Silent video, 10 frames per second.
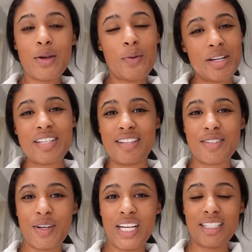Wear
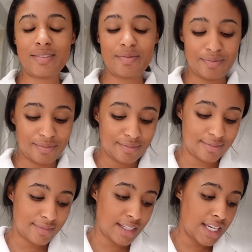sunscreen.
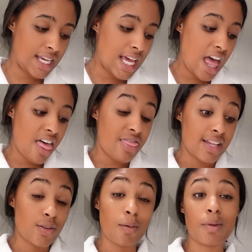
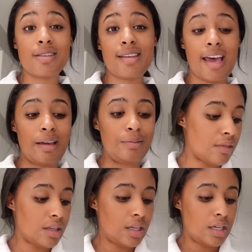That's all I'm gonna say.
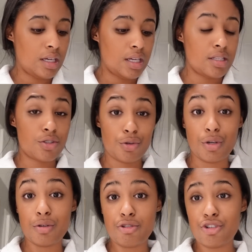It's
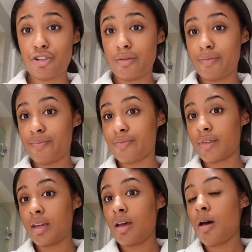crucial.
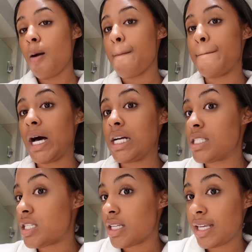
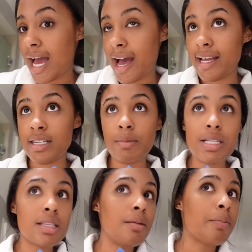But yeah, I did my
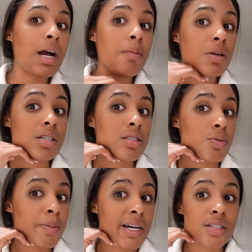skin prep because
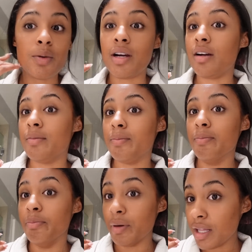we're about to wear a
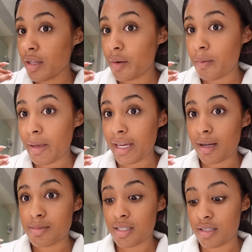buttload of
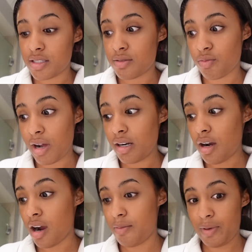makeup to this red
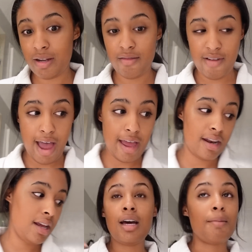carpet
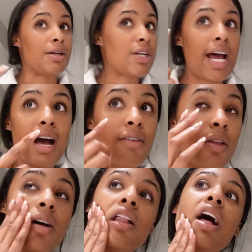event. I'm not trying to have
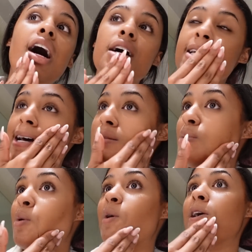all the clogged ass
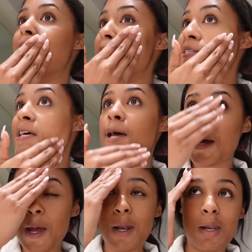pores,
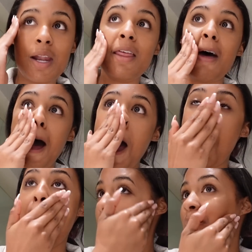none of
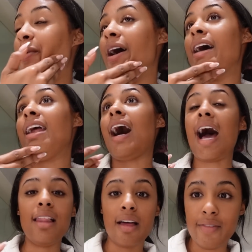that. But
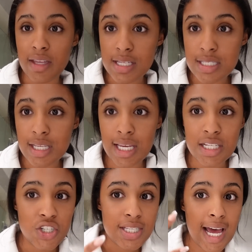I love this.
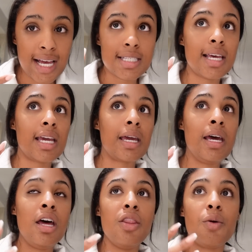It just has like,
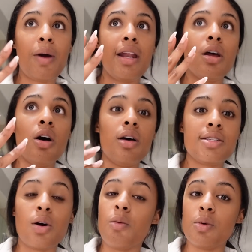the retinol
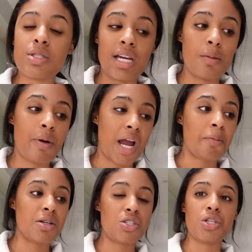is almost like a
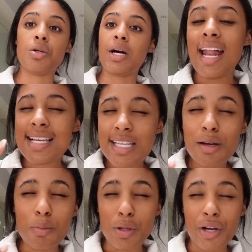primer too. It has like
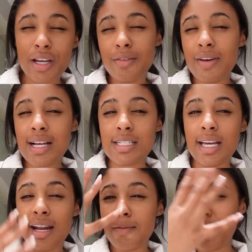a blurring effect and
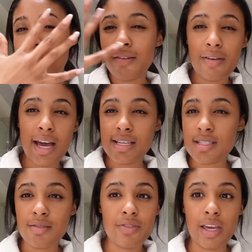kind of
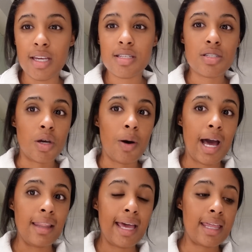mattifies the face. So
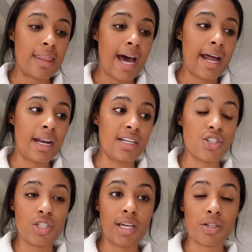I like that, and I
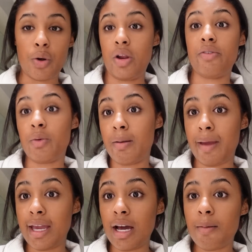just like don't even wear
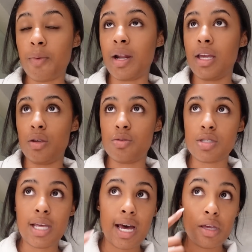makeup when I
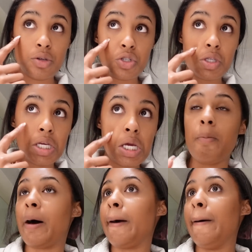use that usually.
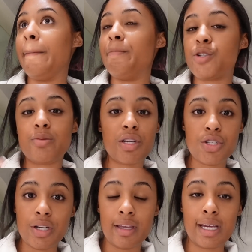But just make
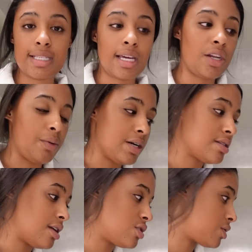sure, like I said, you wear
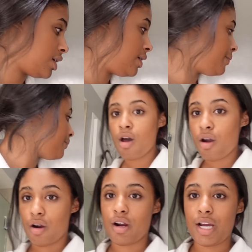sunscreen.
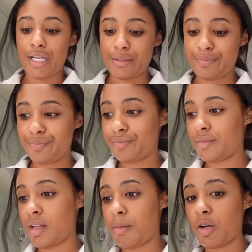All right,
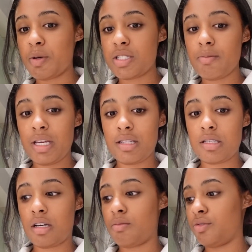I'm gonna go put some pants
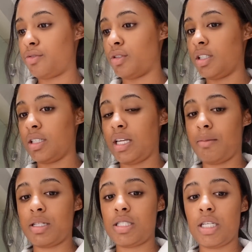on before
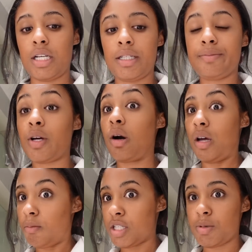Glam gets here. Oh,
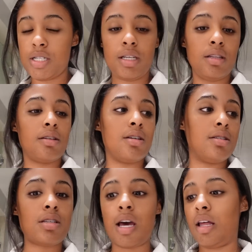and brush my teeth
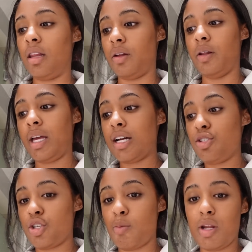because I literally had
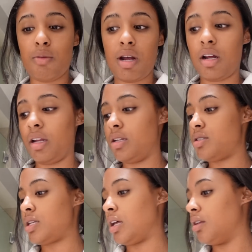so many red
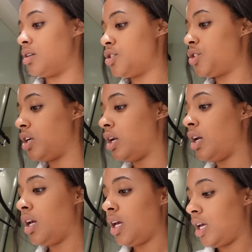onions at lunch.
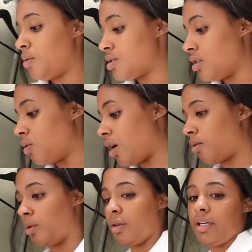It was in the
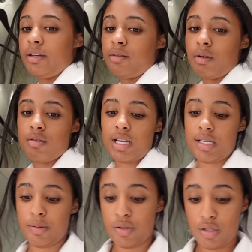guacamole. What was I
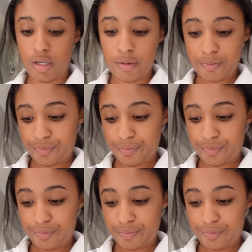supposed to do?